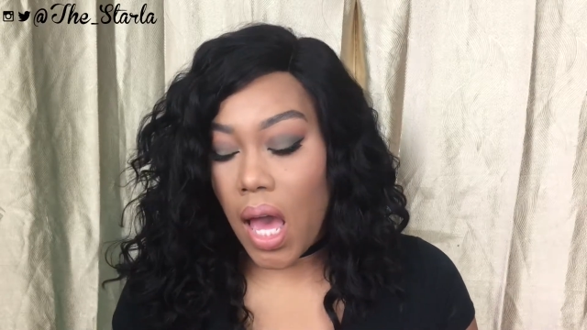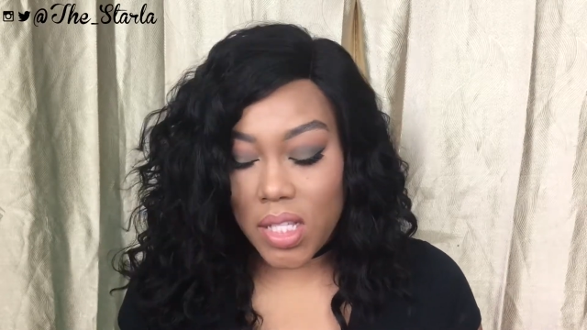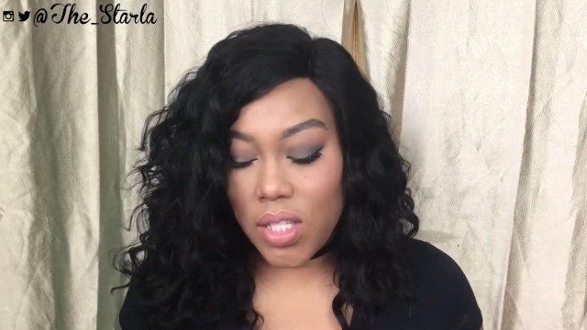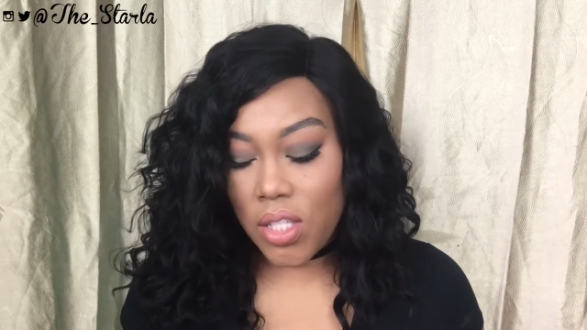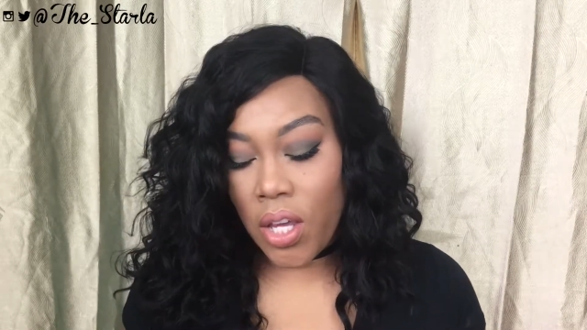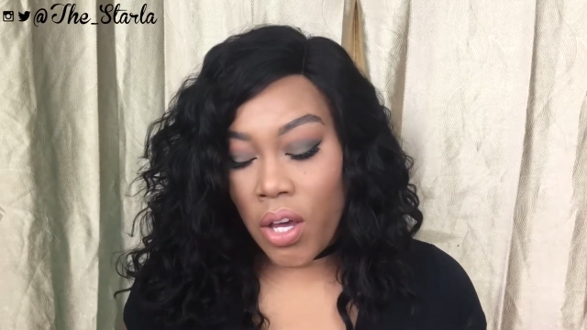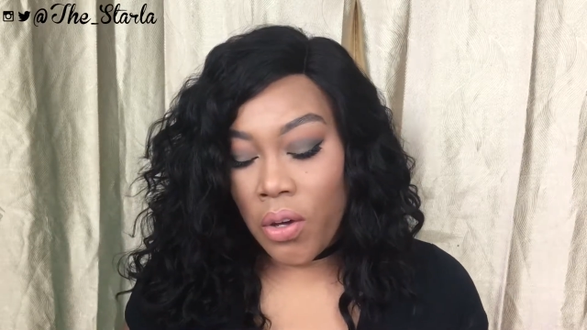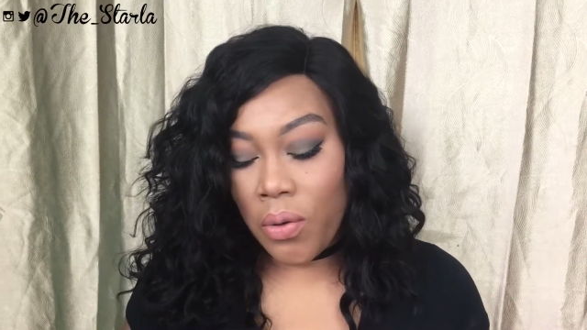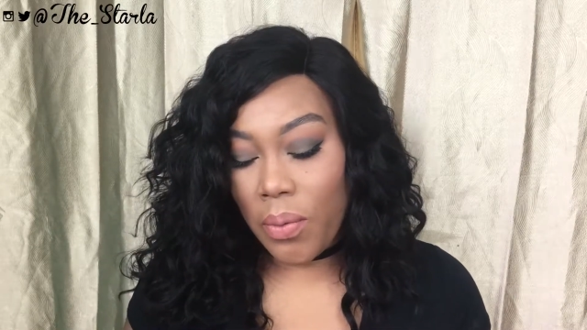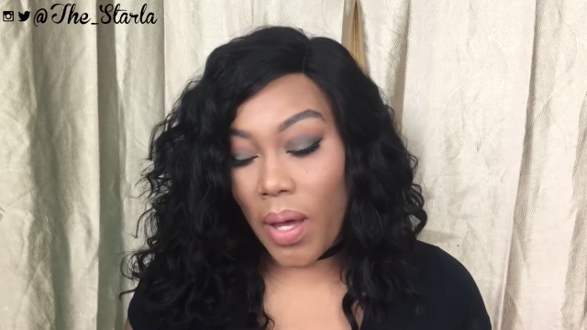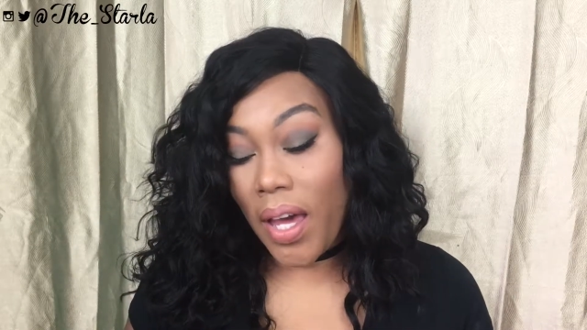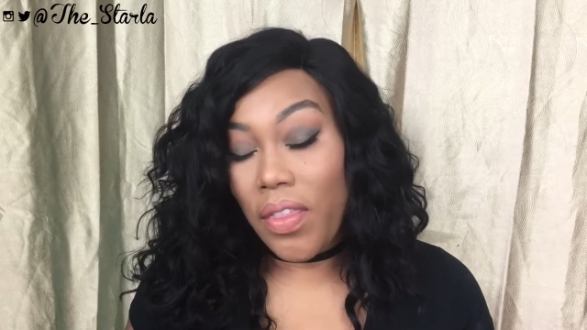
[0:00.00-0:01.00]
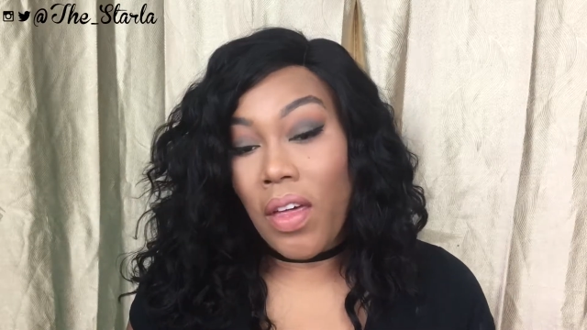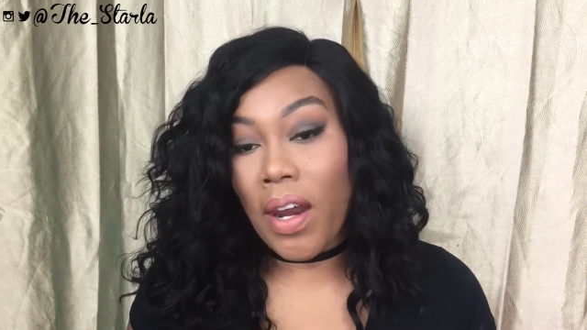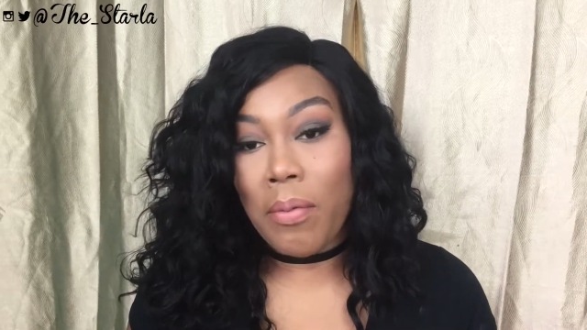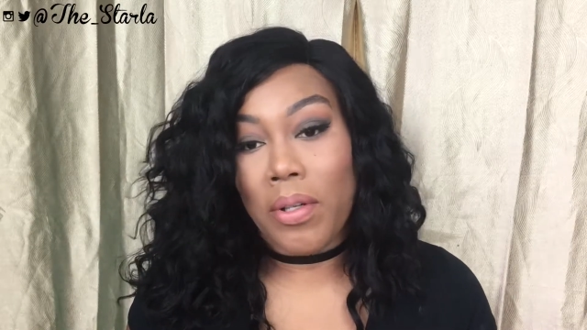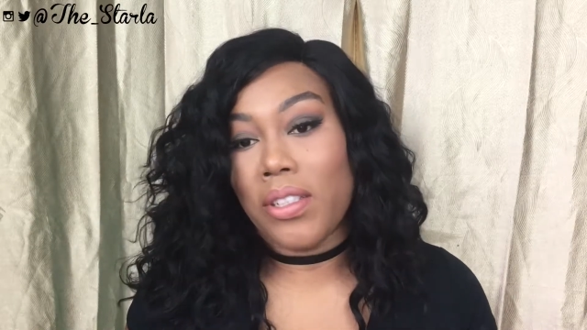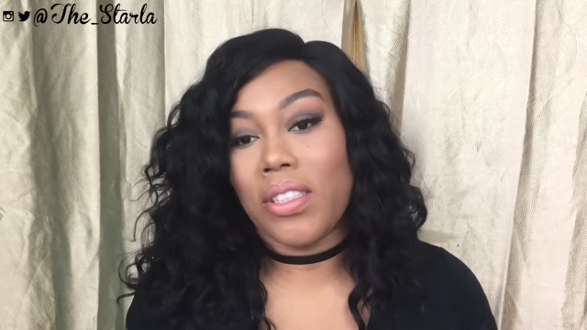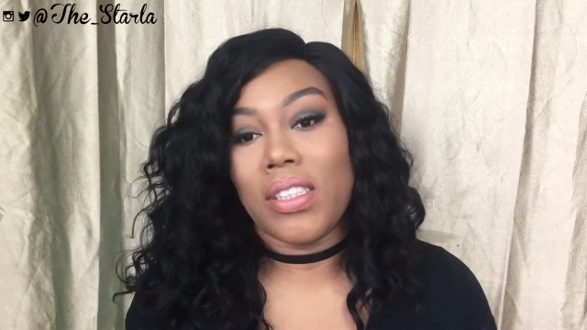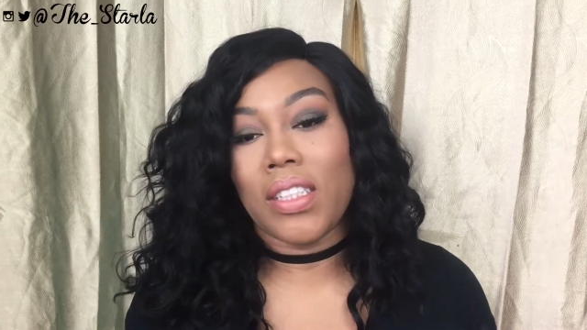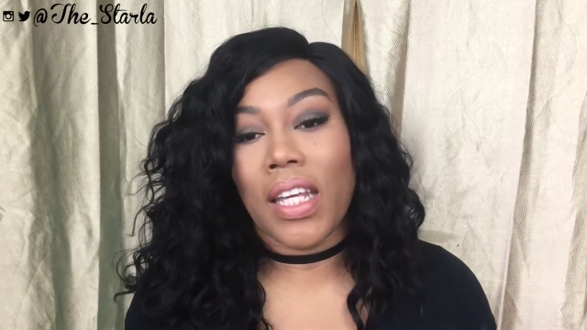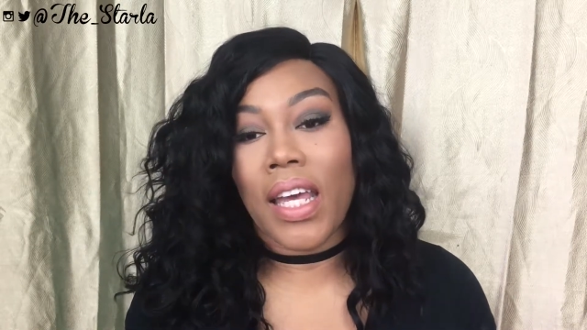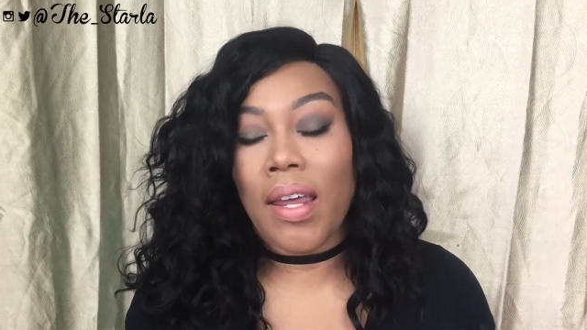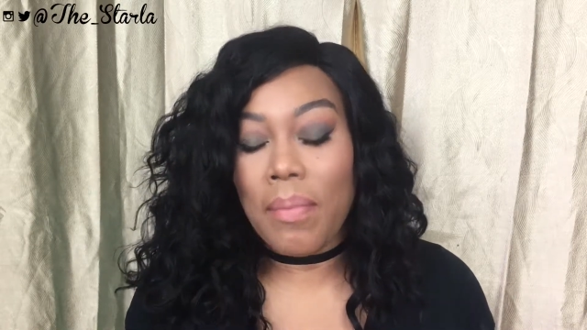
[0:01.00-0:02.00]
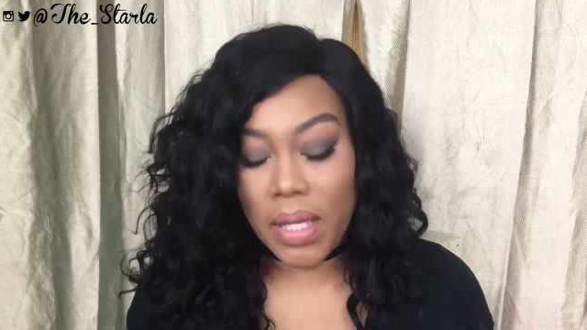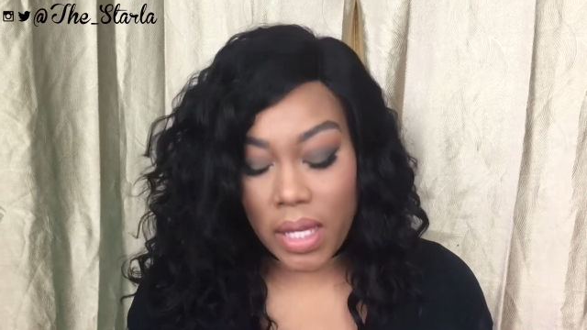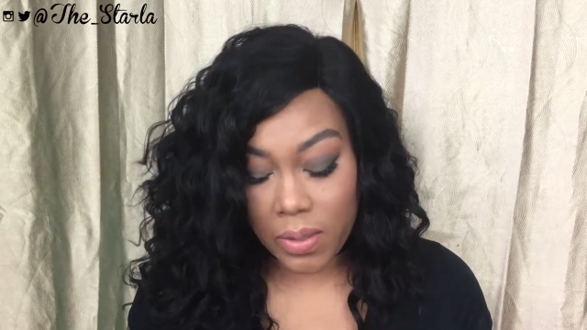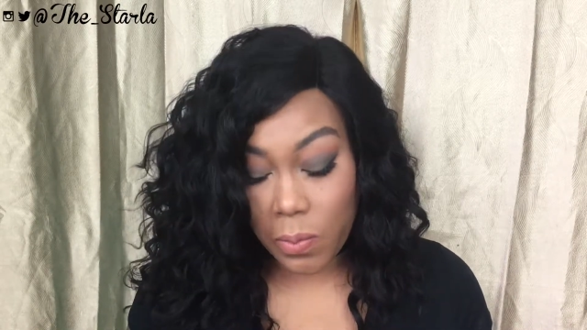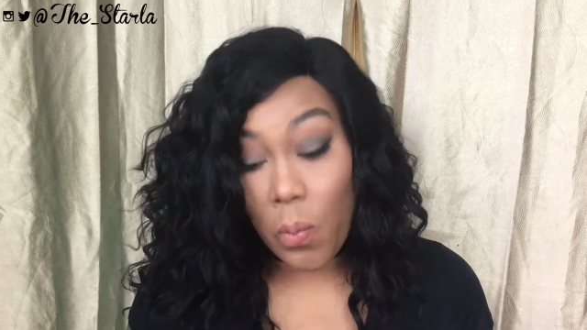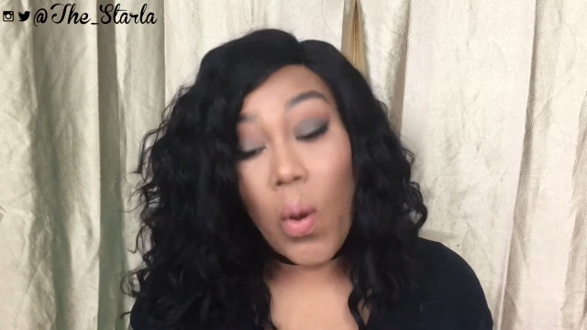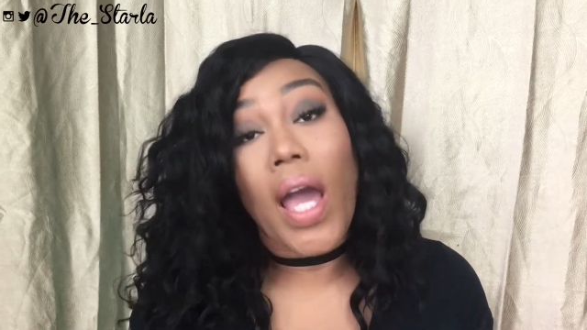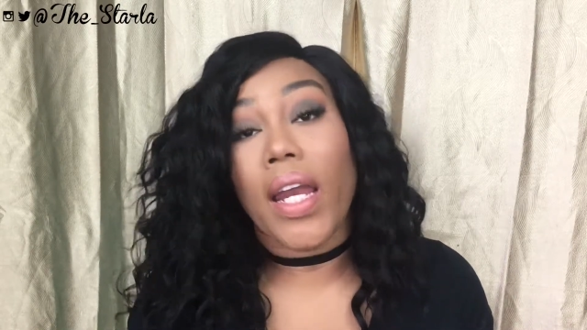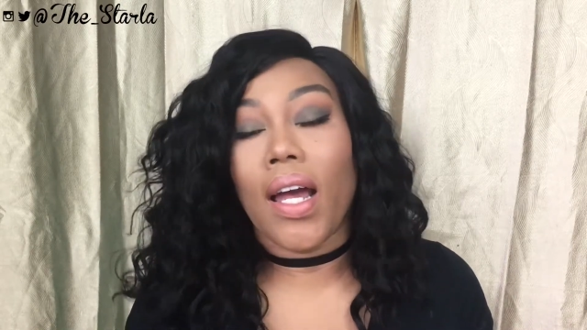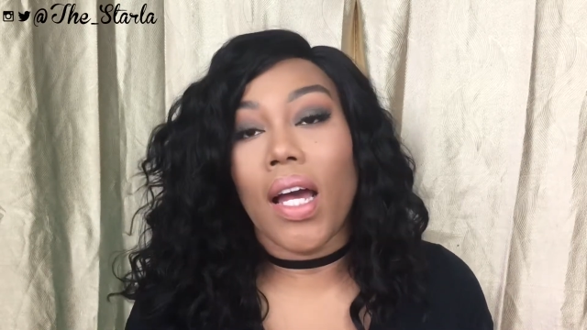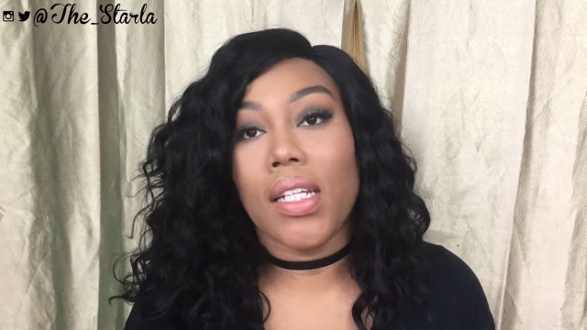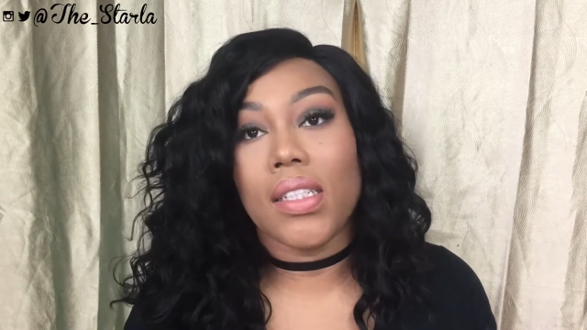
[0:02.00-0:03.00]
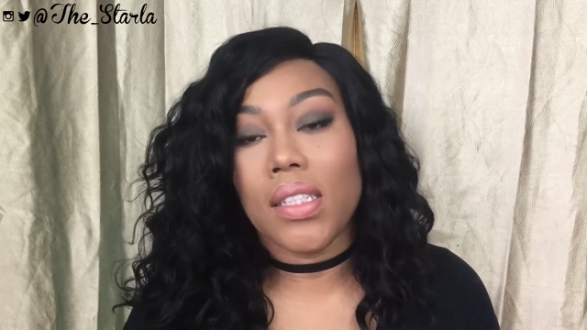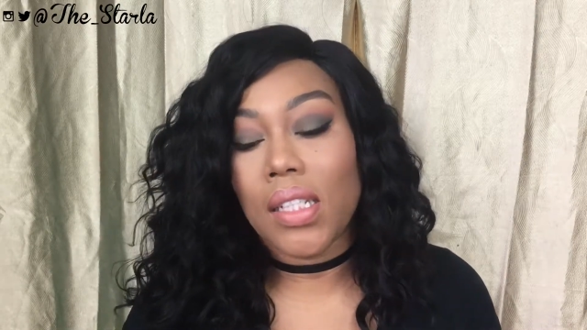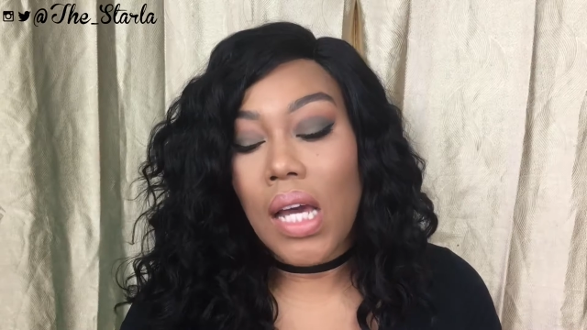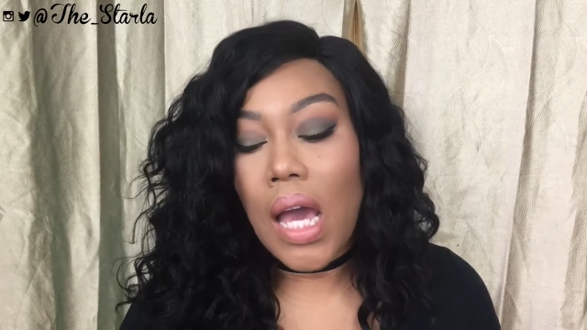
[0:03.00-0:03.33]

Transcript: So I thought I would just get it because why not?